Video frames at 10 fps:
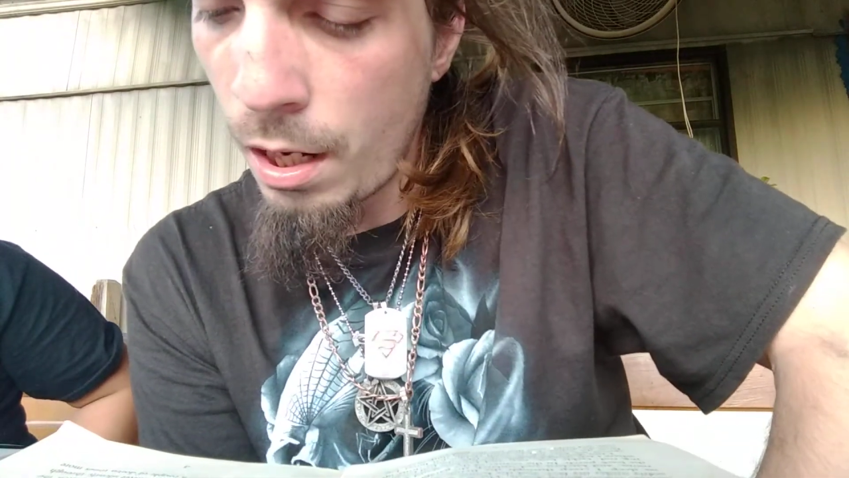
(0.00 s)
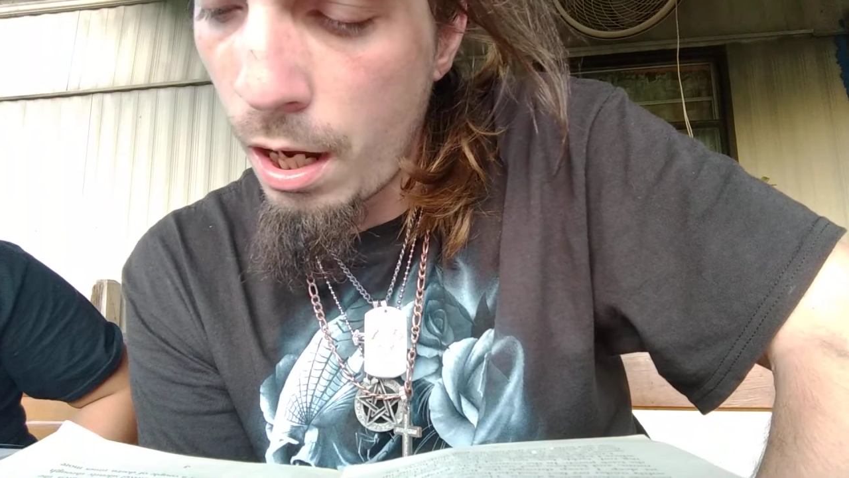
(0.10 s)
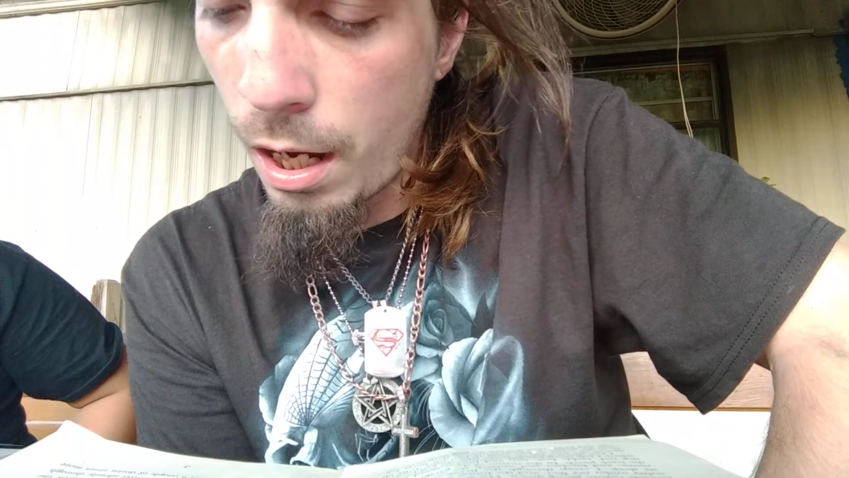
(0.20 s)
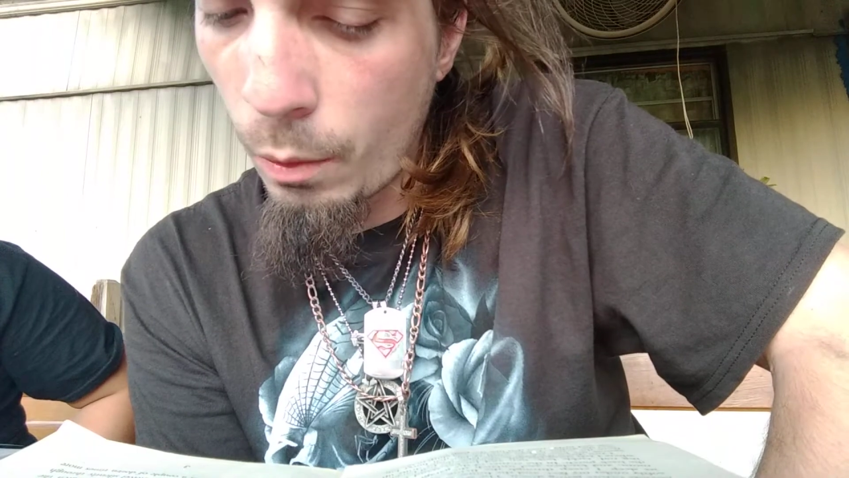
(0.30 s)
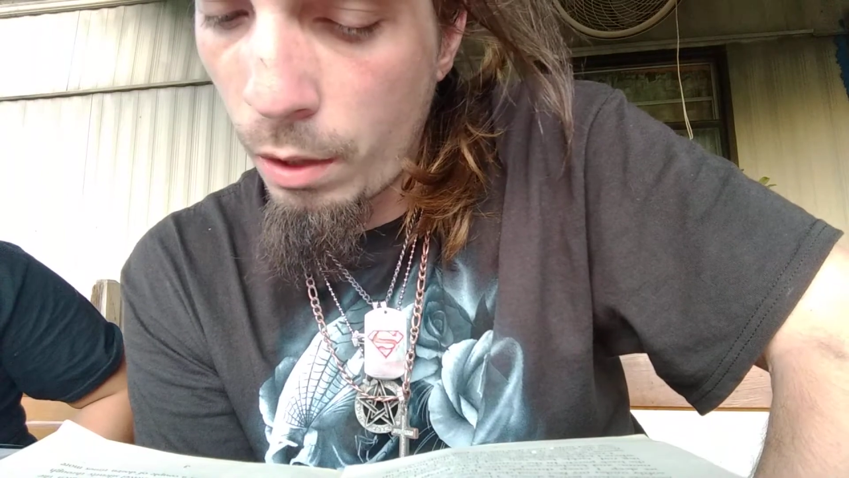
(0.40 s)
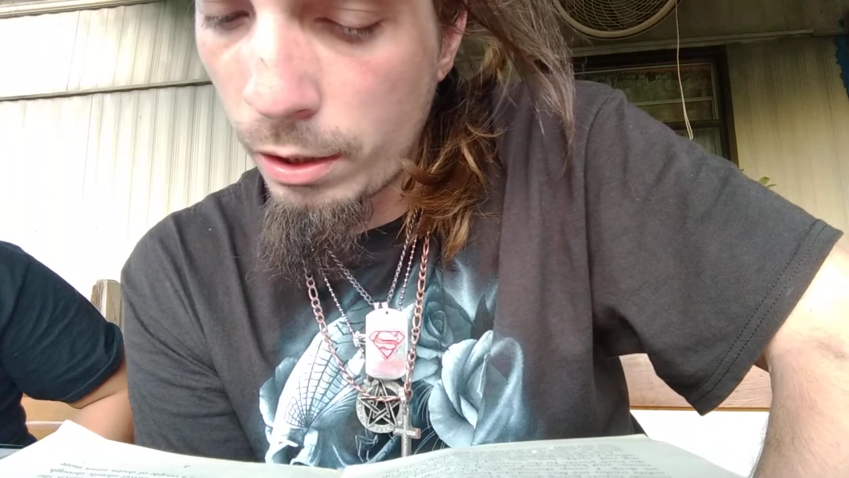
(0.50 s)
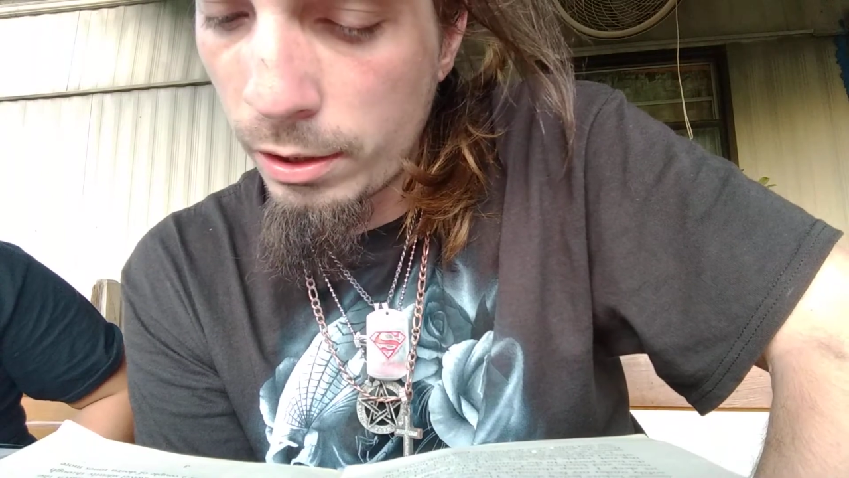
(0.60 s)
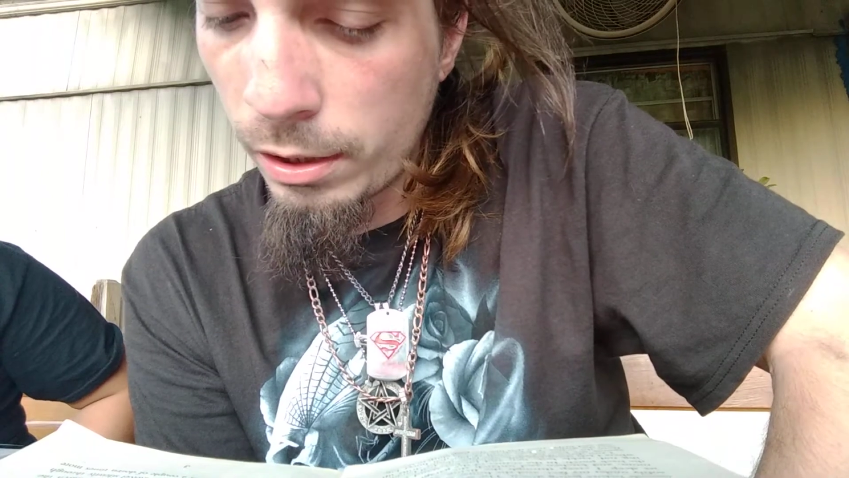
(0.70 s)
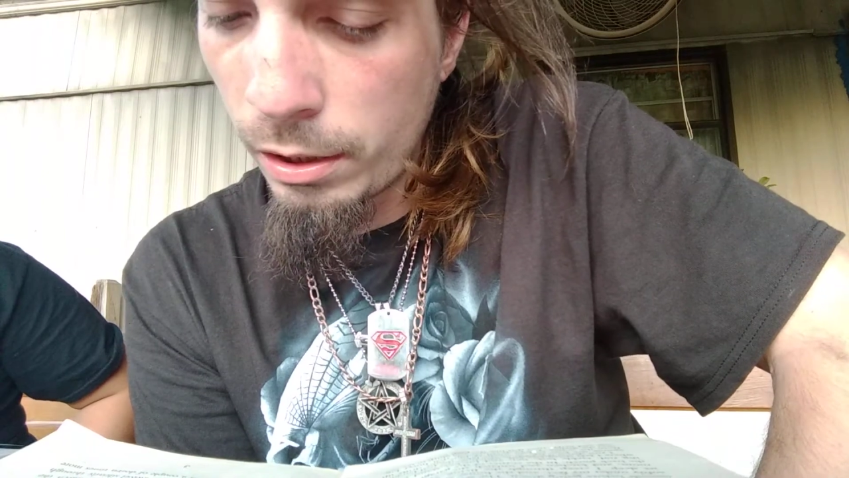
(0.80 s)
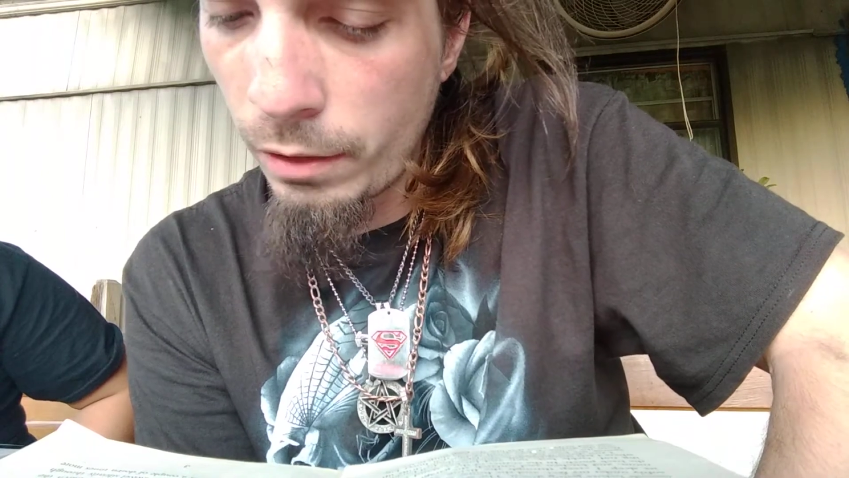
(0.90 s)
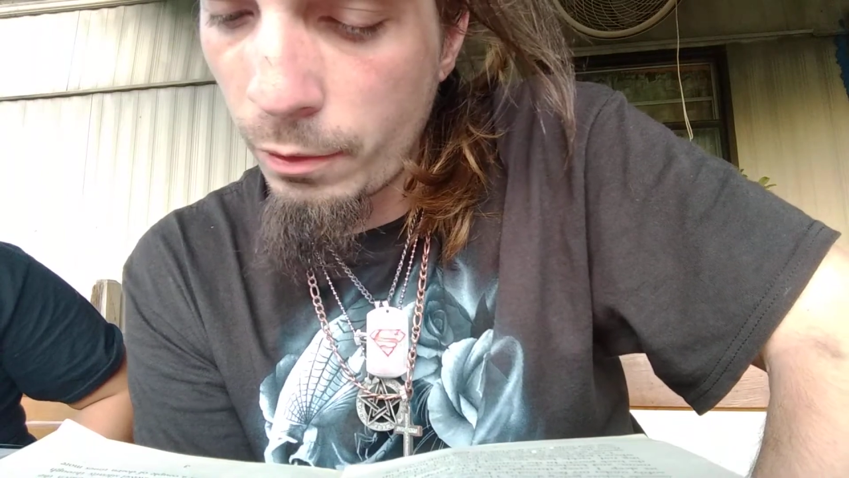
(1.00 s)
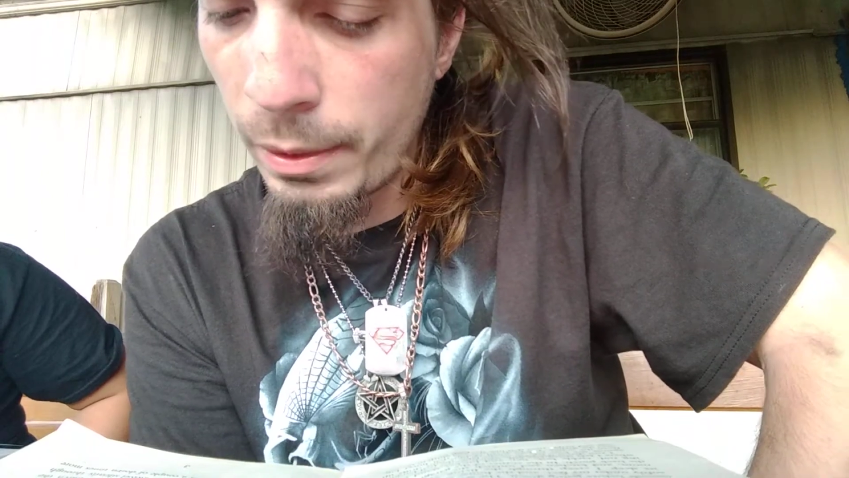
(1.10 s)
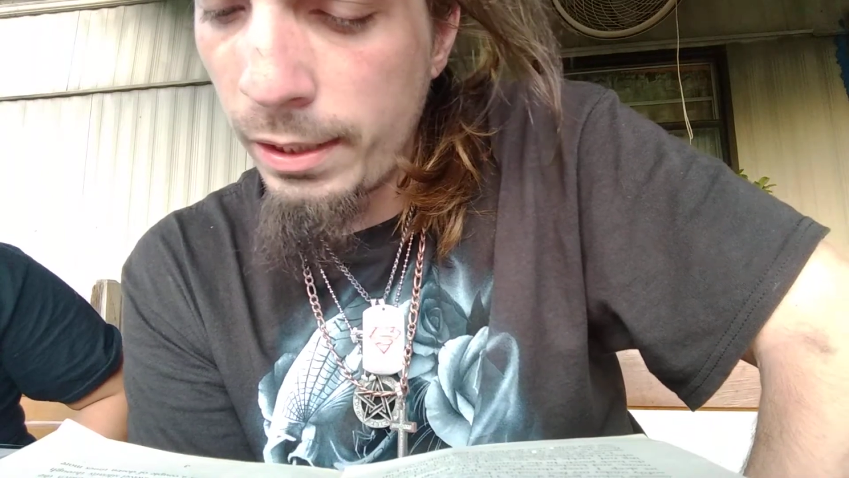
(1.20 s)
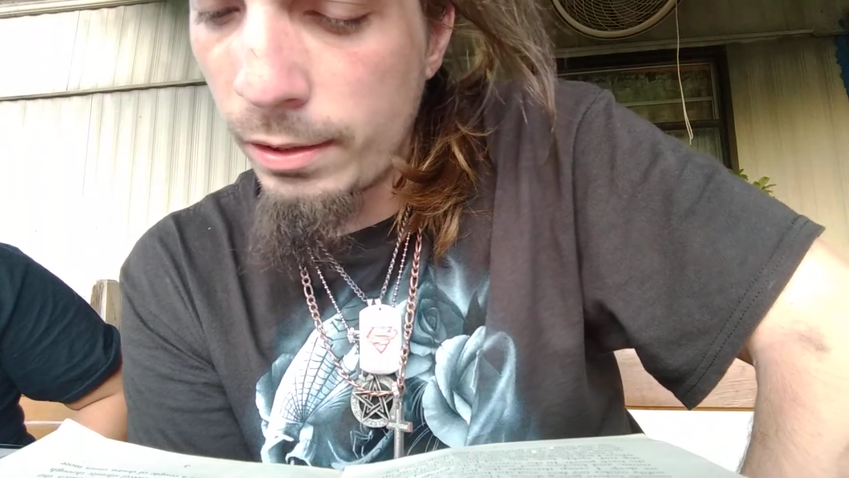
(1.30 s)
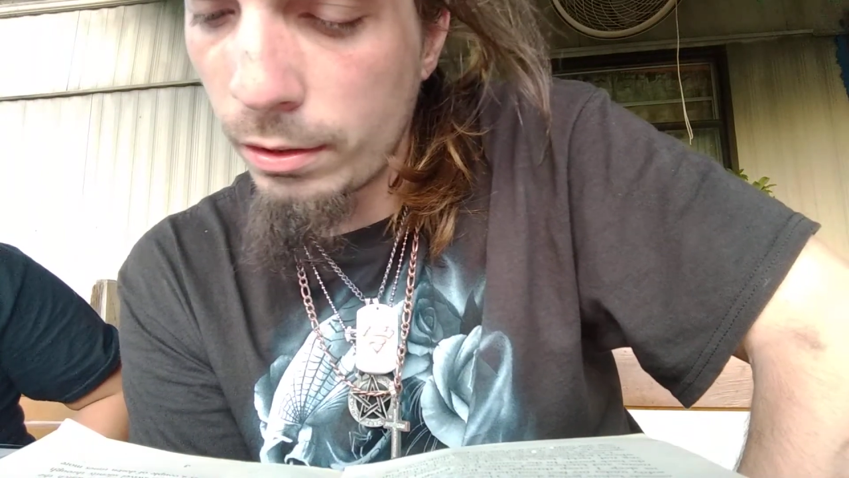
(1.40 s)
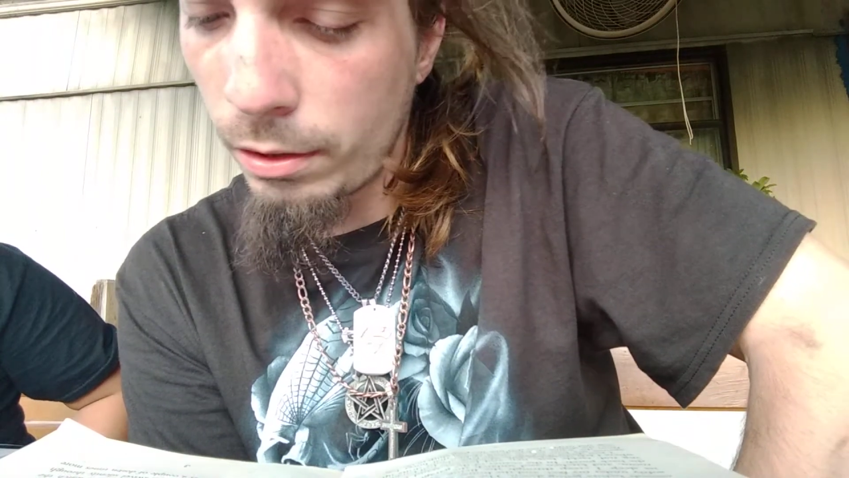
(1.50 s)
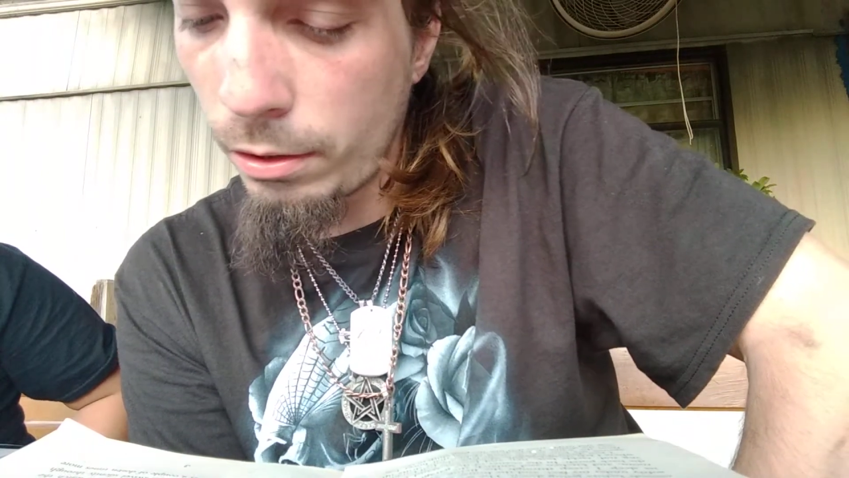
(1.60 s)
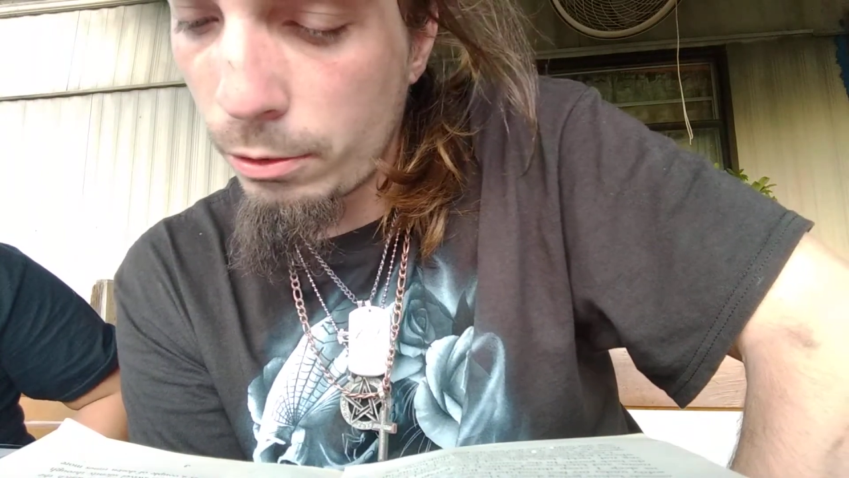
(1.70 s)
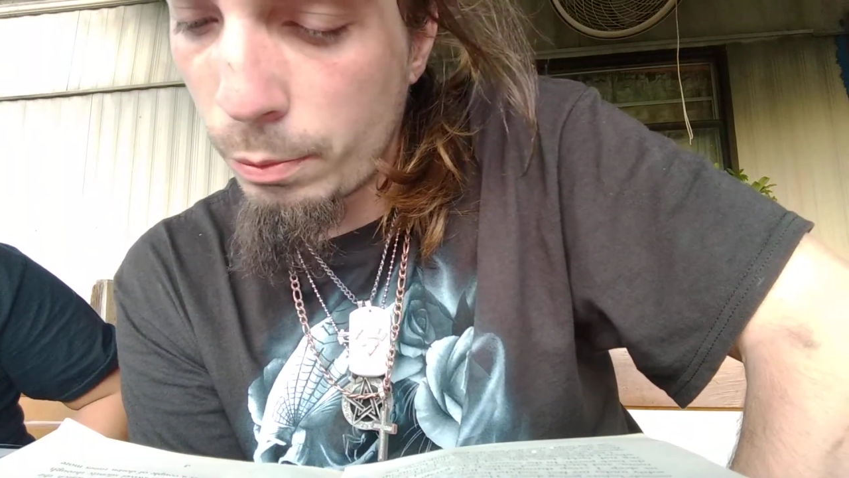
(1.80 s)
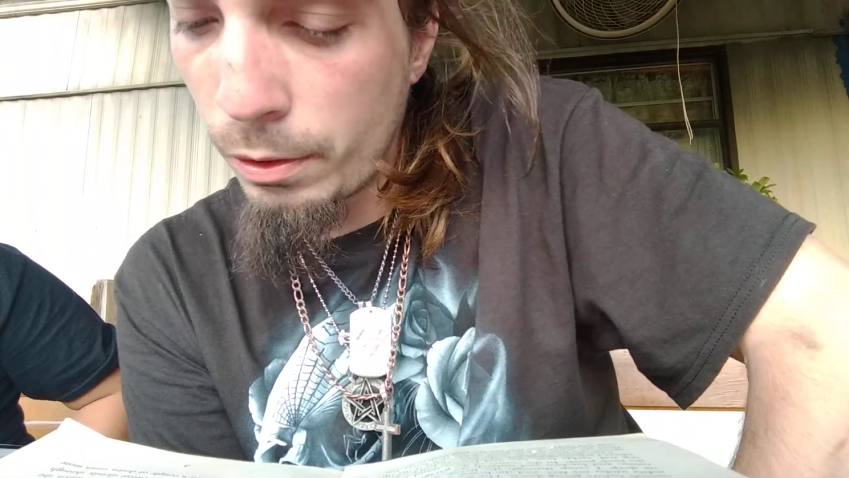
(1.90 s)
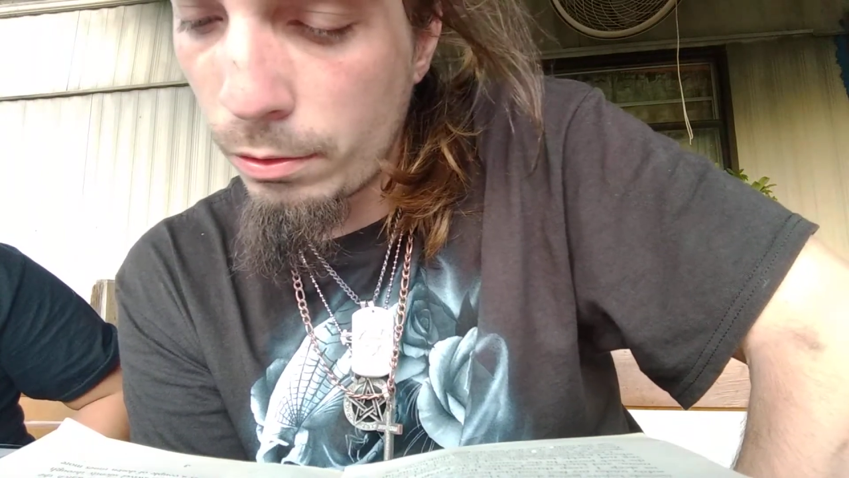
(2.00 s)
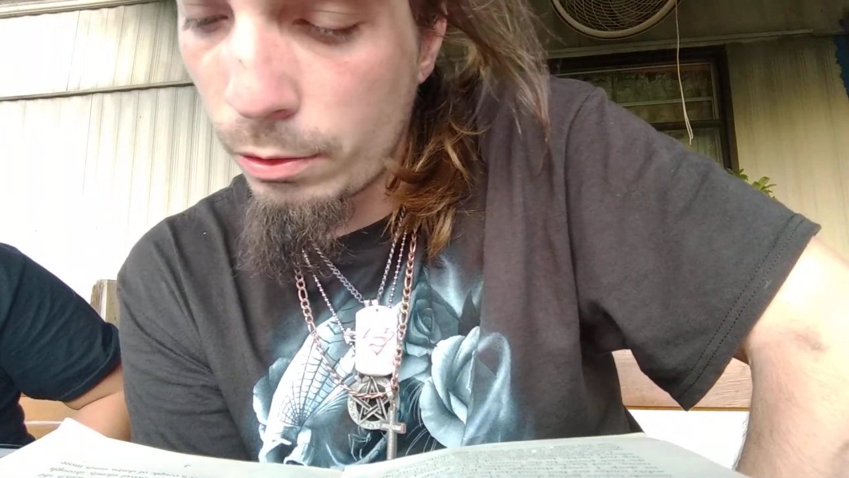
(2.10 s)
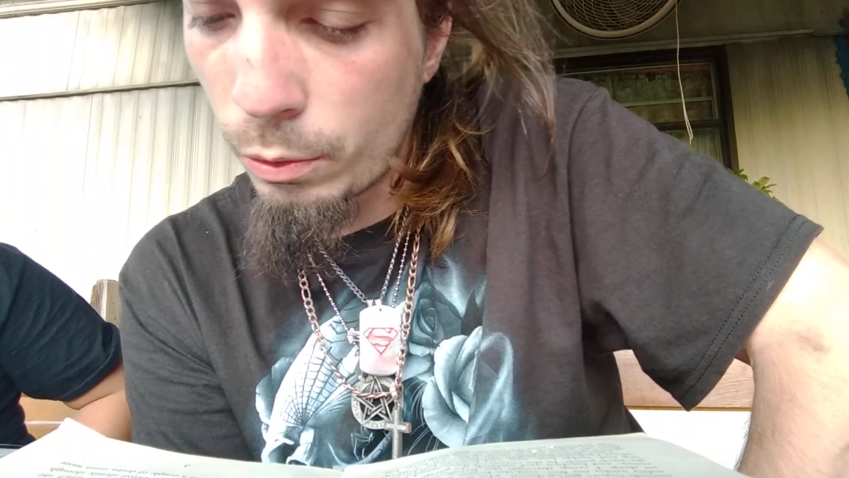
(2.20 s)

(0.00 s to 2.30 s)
I watch the silver beads in the little spoon